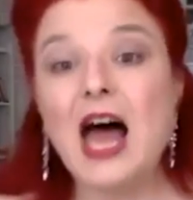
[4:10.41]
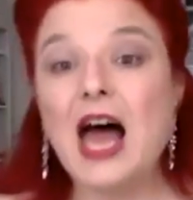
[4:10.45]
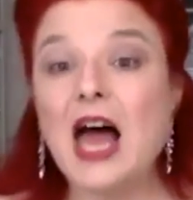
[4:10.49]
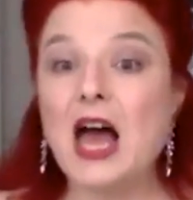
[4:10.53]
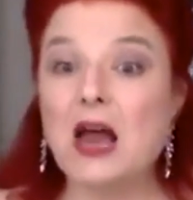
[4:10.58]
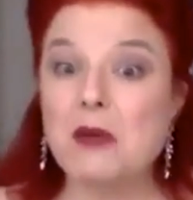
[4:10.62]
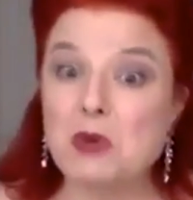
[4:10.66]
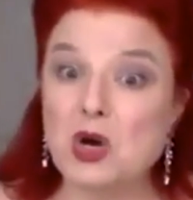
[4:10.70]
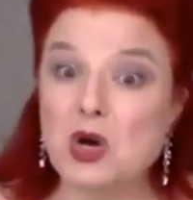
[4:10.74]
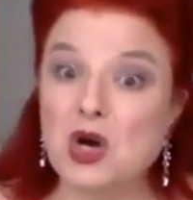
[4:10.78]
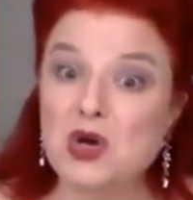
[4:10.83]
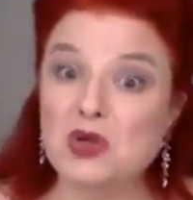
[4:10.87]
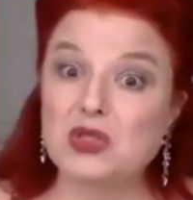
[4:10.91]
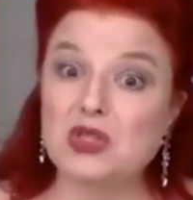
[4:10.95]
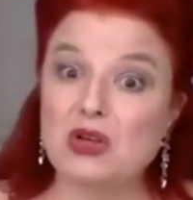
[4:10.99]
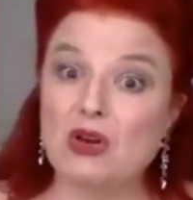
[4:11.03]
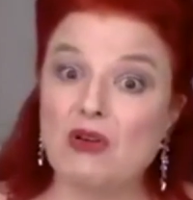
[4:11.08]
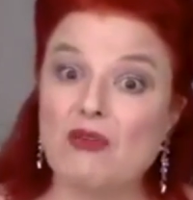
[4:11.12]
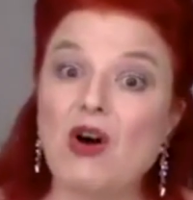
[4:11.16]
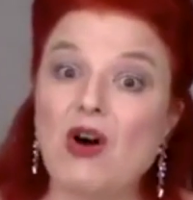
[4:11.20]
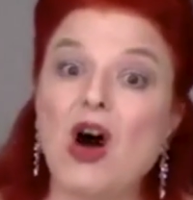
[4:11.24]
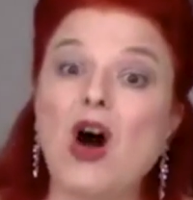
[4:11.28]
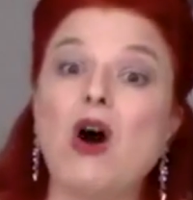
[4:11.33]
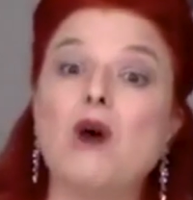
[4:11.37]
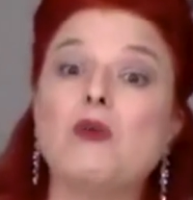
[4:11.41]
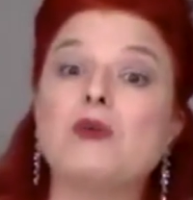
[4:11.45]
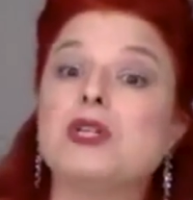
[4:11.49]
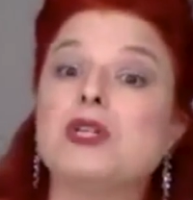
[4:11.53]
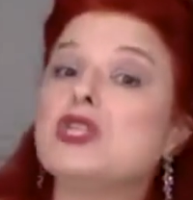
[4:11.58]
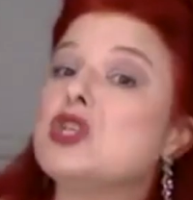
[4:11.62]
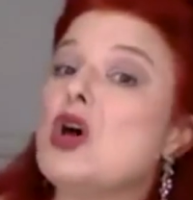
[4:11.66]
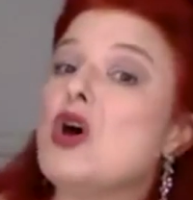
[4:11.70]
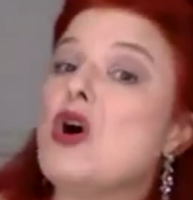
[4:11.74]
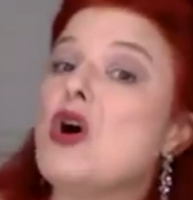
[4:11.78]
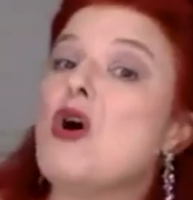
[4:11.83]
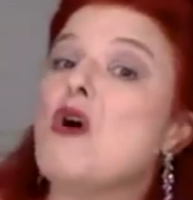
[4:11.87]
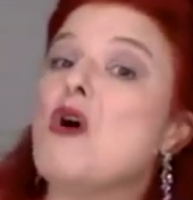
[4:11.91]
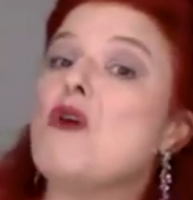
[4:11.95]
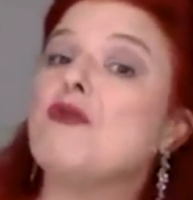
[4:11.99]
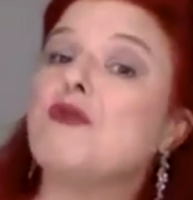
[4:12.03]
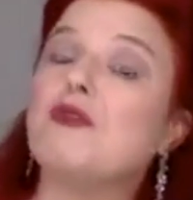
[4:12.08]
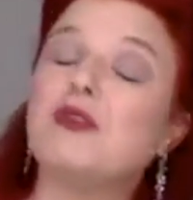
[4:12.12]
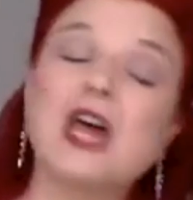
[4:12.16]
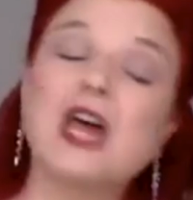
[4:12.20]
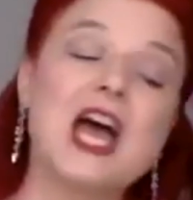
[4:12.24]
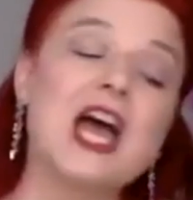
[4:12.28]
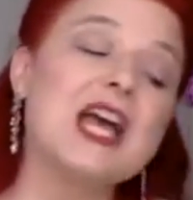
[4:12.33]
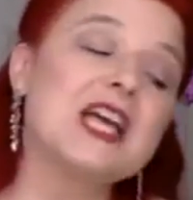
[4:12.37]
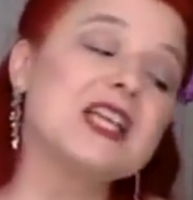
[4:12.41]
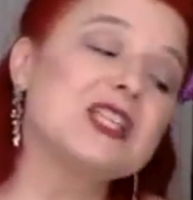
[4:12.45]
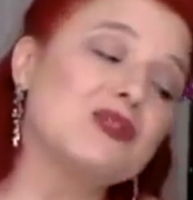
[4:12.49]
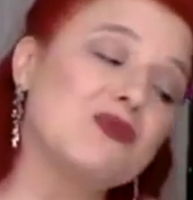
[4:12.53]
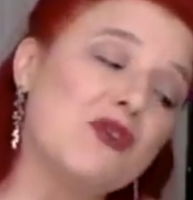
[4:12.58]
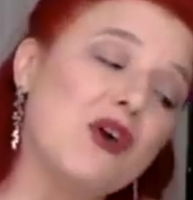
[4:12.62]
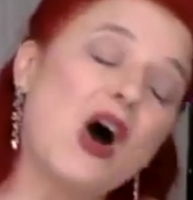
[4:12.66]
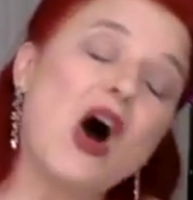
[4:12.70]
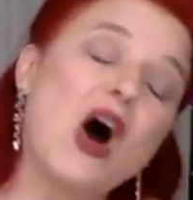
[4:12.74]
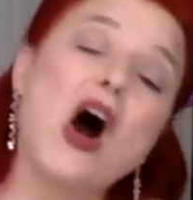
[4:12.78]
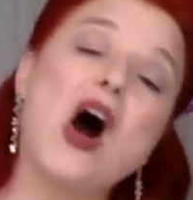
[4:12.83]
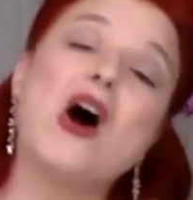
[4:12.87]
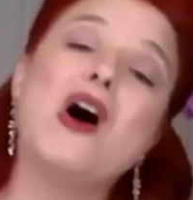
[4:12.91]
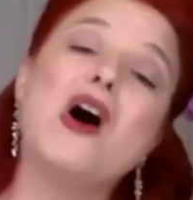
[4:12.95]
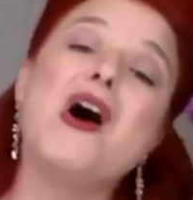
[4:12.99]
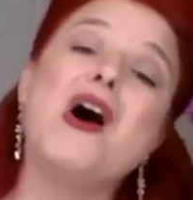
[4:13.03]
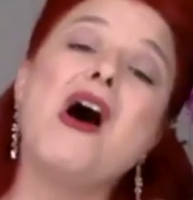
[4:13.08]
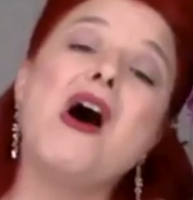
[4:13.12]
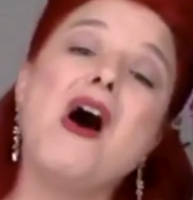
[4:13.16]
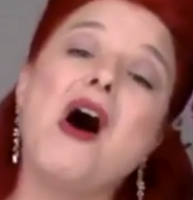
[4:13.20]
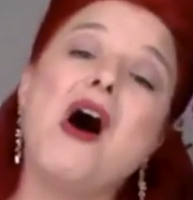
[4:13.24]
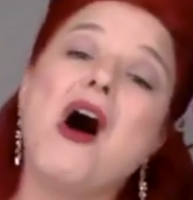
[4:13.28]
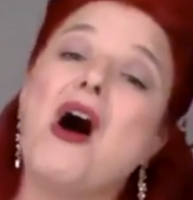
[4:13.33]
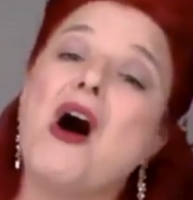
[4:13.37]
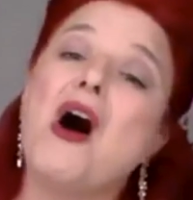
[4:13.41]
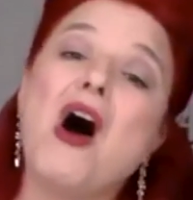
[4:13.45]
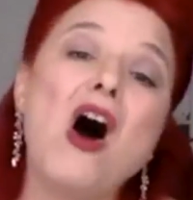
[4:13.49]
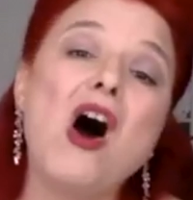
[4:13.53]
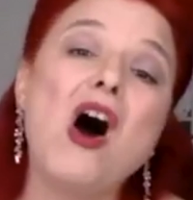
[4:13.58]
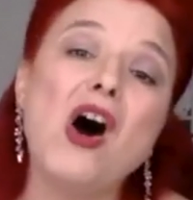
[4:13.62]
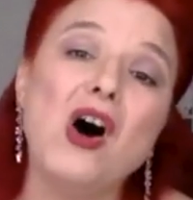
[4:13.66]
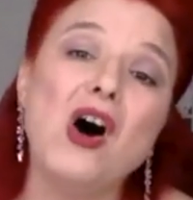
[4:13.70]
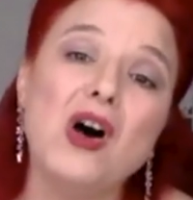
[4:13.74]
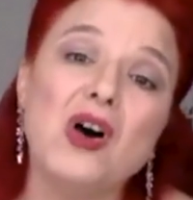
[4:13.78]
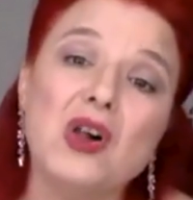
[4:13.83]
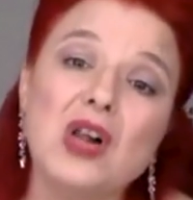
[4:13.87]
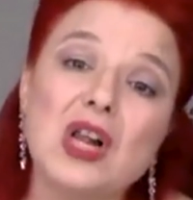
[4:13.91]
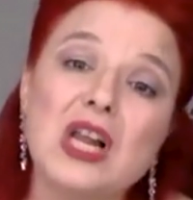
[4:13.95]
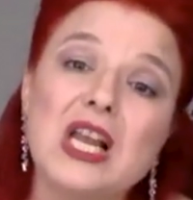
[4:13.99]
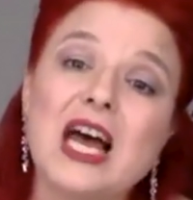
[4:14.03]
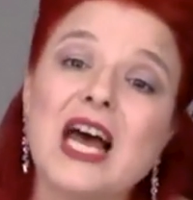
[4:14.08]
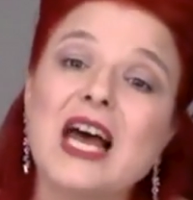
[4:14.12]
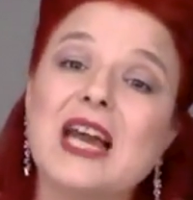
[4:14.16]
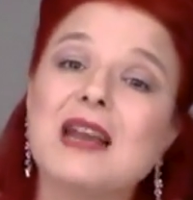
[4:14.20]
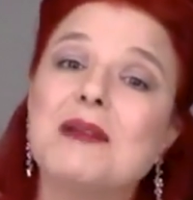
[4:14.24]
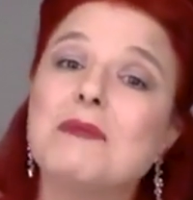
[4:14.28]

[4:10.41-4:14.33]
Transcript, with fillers: and most of all, when snowflakes fall,